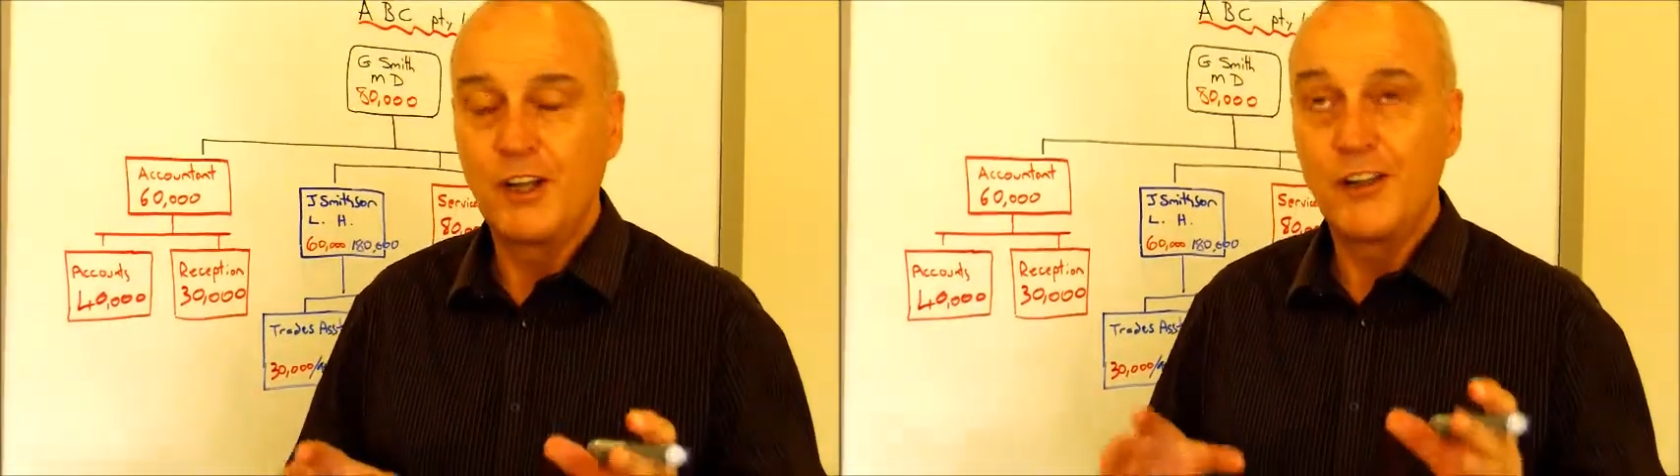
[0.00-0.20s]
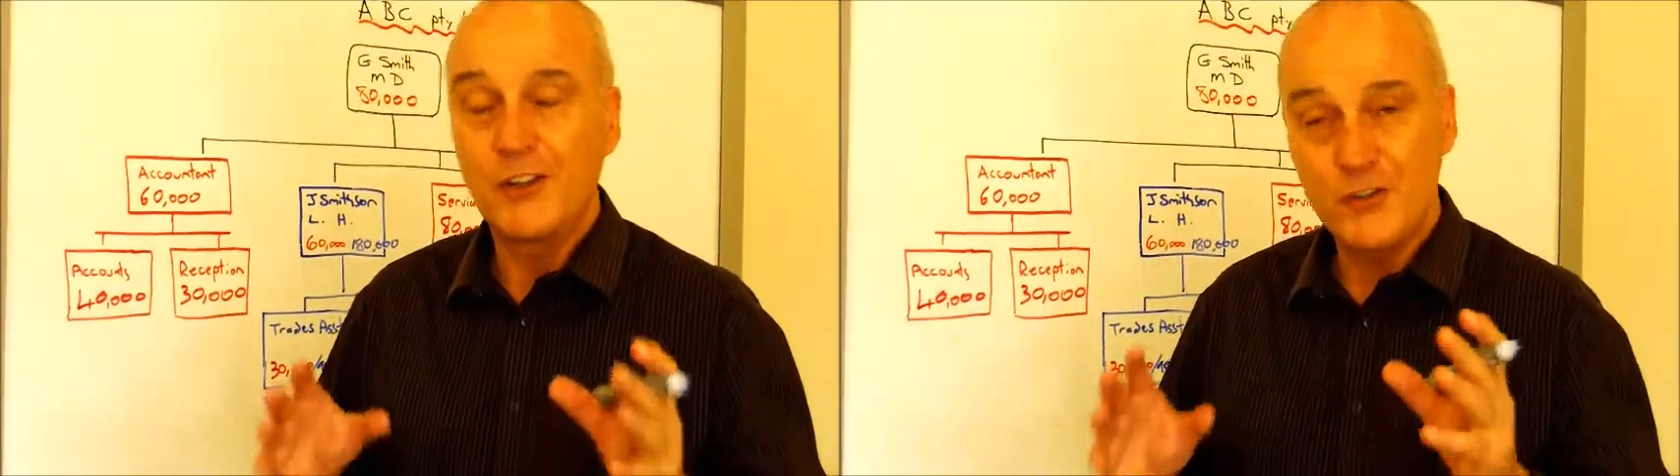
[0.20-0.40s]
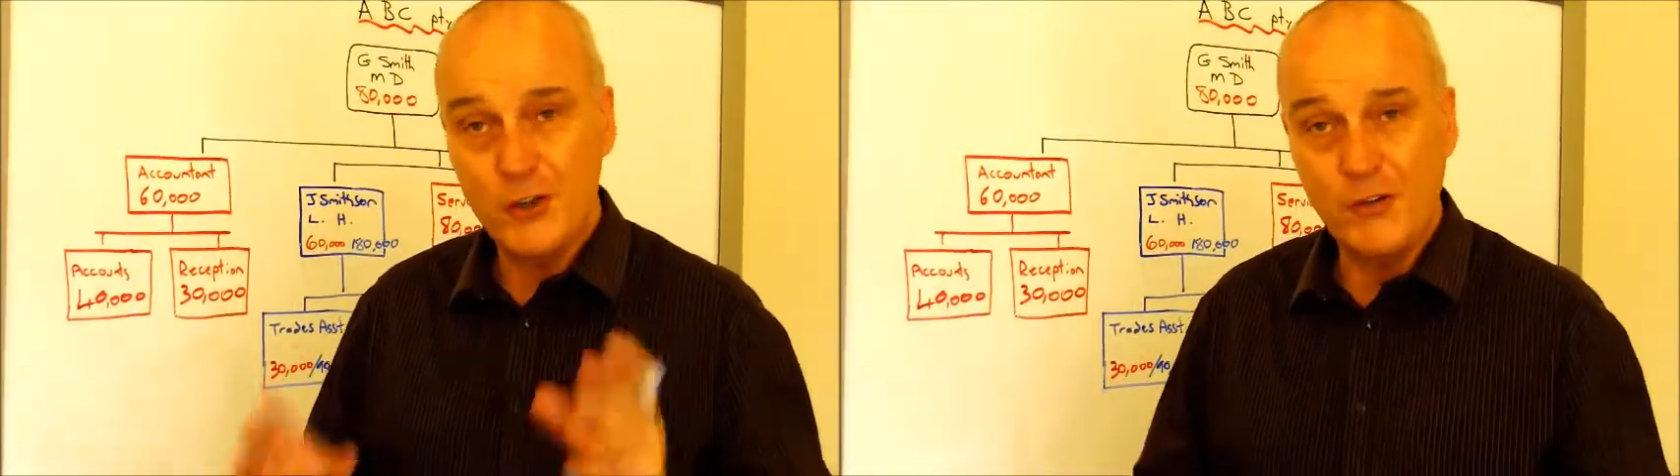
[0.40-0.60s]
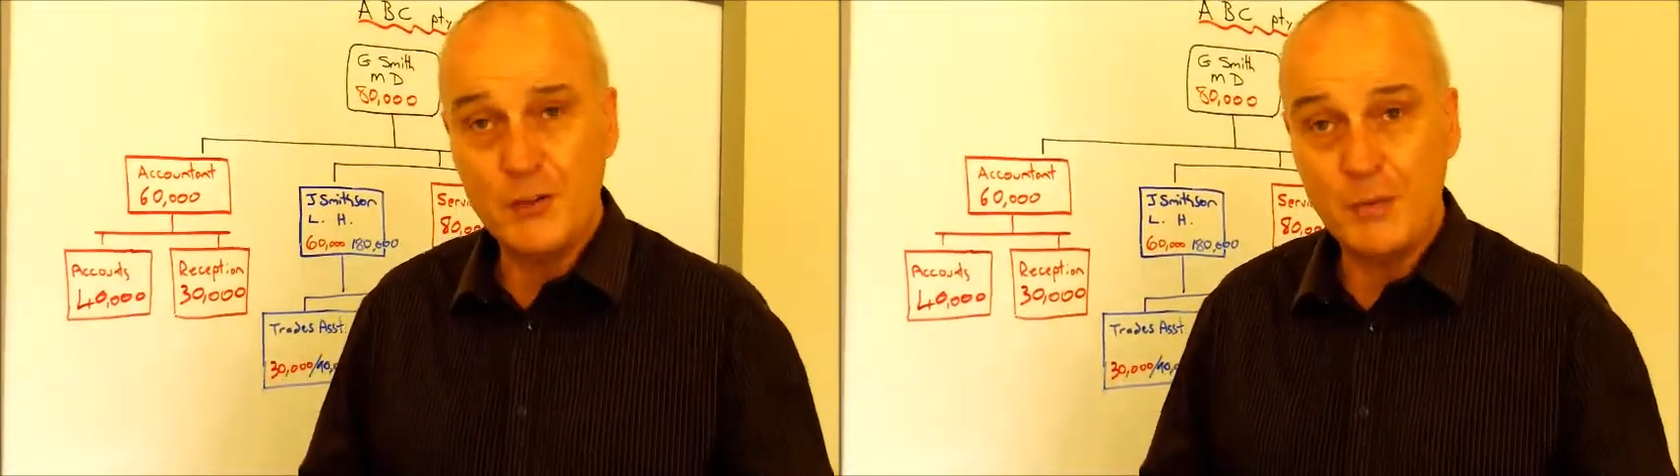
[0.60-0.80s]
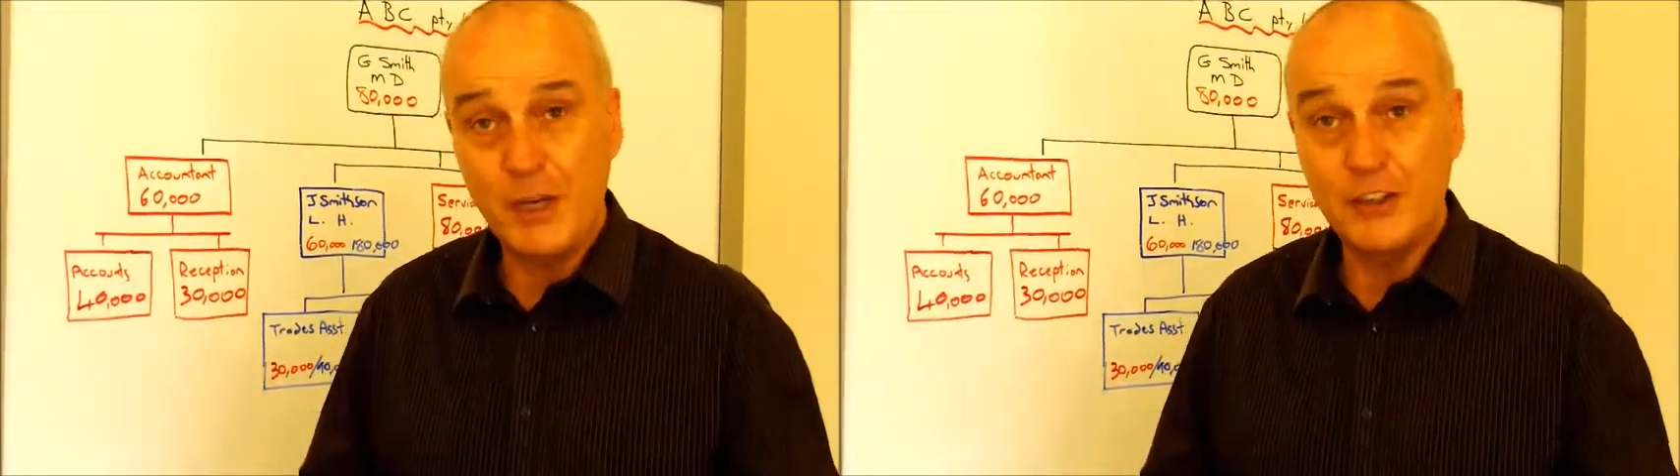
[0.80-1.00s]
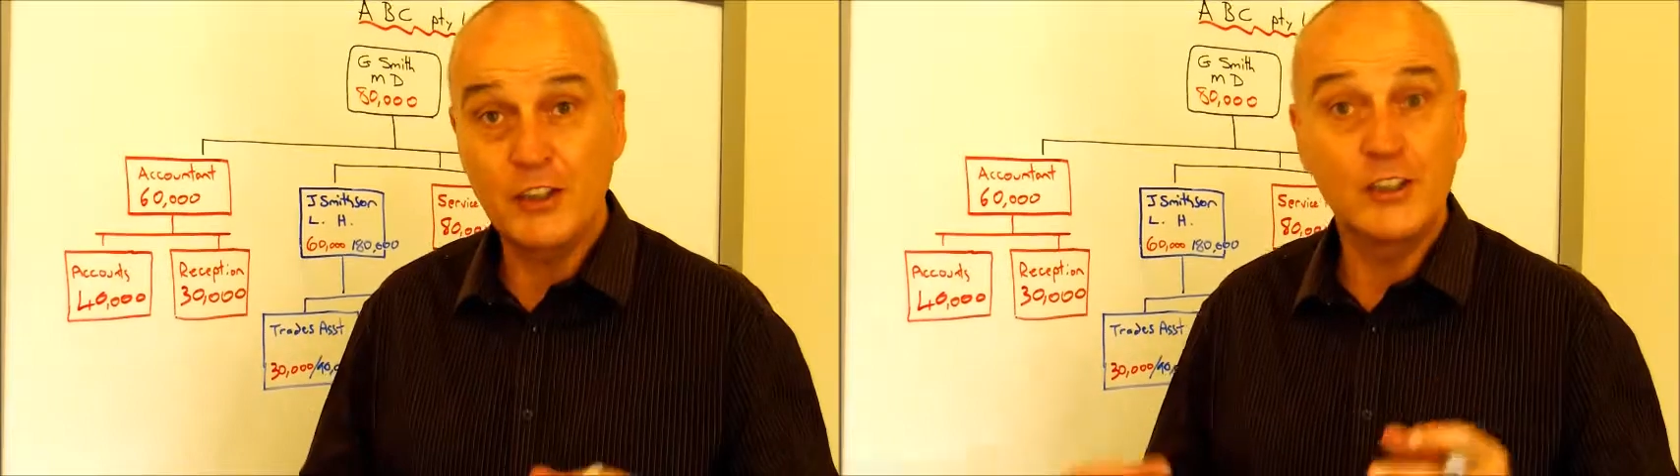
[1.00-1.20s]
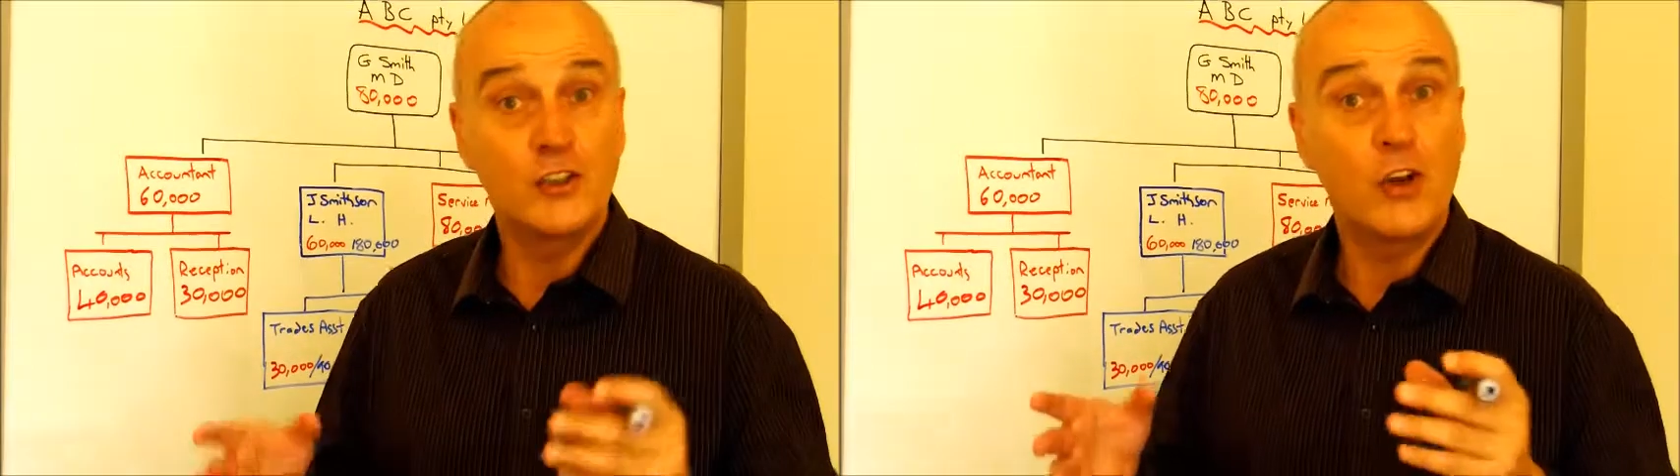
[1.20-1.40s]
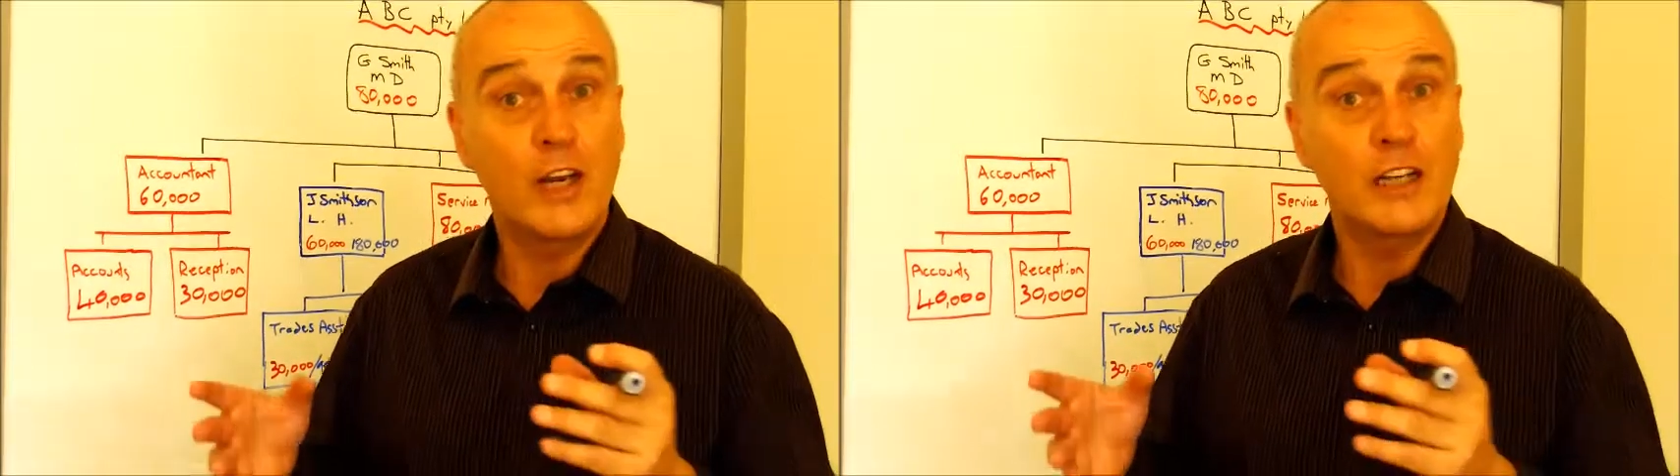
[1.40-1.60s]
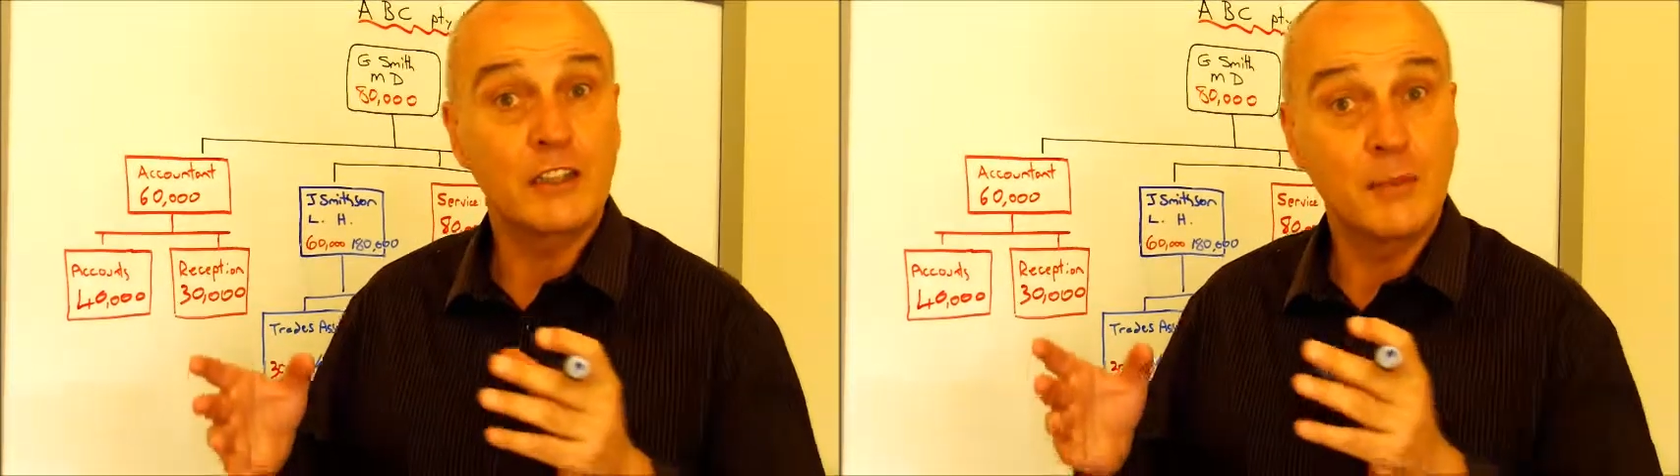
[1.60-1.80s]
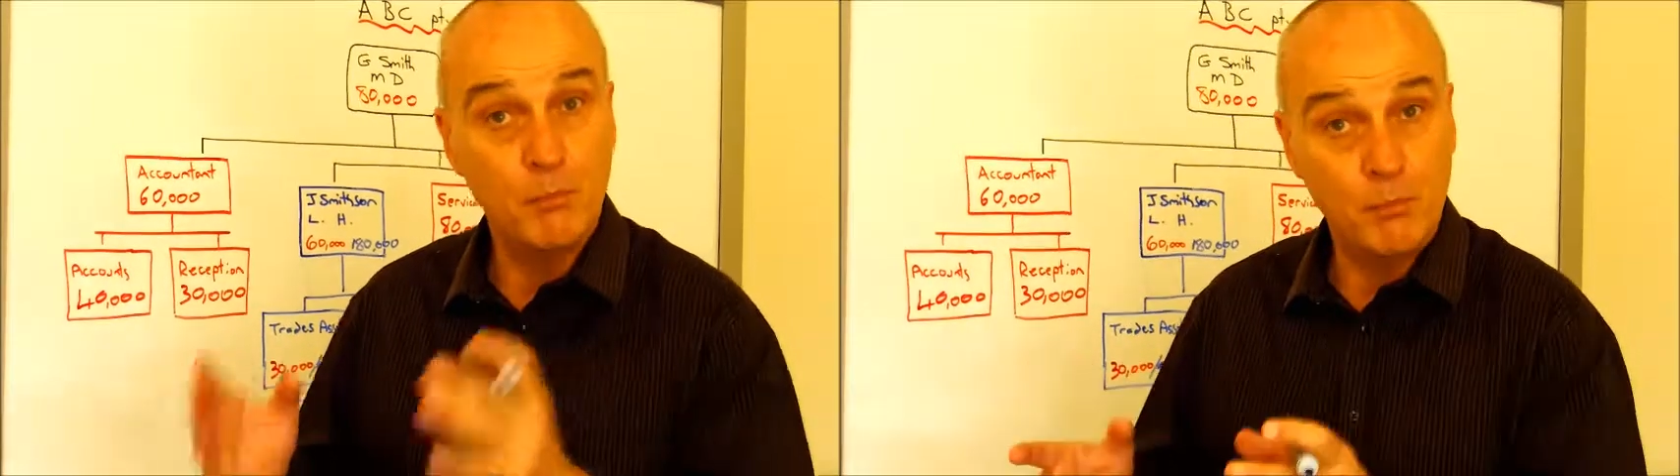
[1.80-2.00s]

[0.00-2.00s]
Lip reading: the service manager is not actually